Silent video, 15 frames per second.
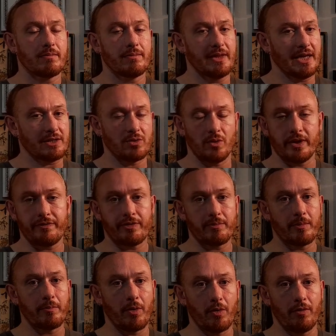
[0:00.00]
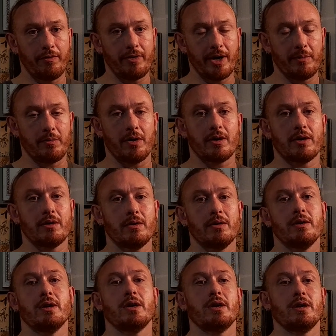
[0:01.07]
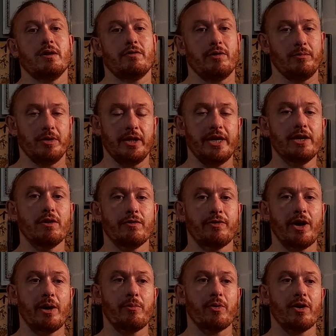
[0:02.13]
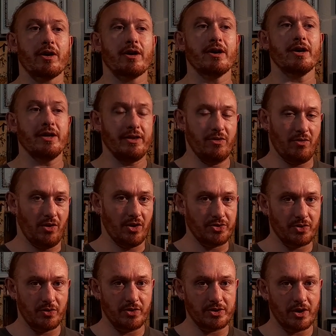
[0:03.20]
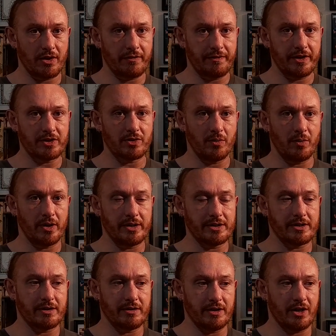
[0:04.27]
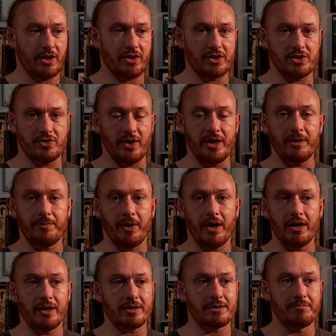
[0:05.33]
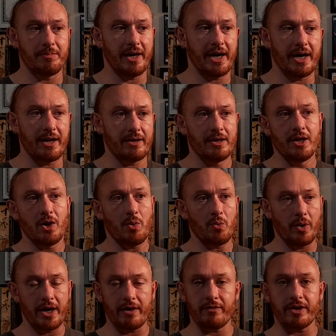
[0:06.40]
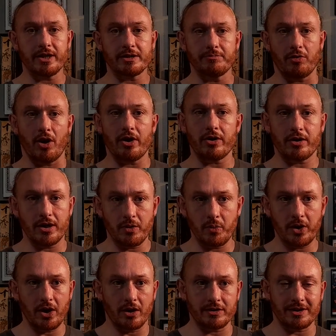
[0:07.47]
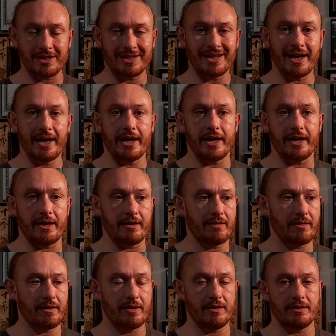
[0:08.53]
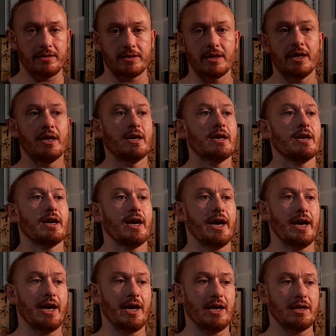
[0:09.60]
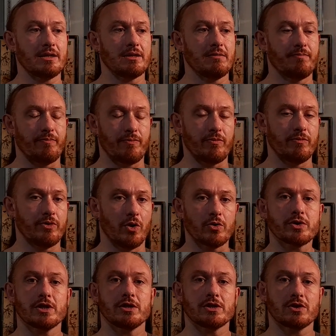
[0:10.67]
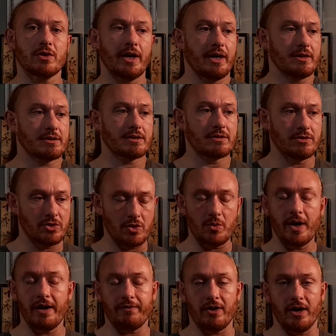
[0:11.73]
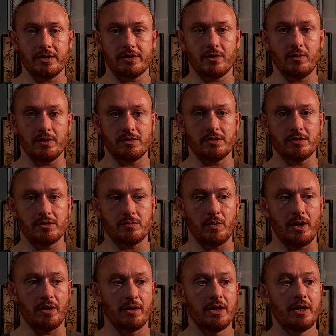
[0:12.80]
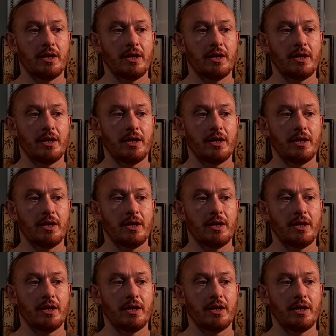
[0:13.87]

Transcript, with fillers: that's only from a moral framework. From a legal framework, there are also those artificial ones that are constrained upon us by whatever this broader thing we call society is. And those constraints do have consequences as well.